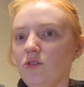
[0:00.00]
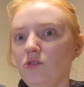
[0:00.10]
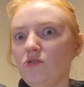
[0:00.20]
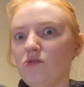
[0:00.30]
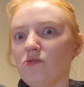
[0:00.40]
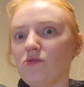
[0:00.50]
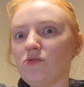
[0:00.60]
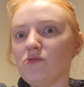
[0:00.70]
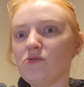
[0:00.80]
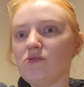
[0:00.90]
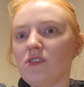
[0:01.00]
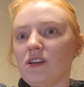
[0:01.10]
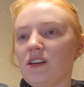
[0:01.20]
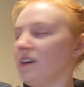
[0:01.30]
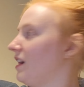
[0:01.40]
Ooh,
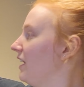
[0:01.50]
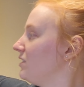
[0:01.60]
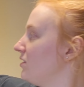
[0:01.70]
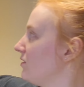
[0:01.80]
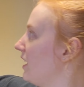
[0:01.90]
I do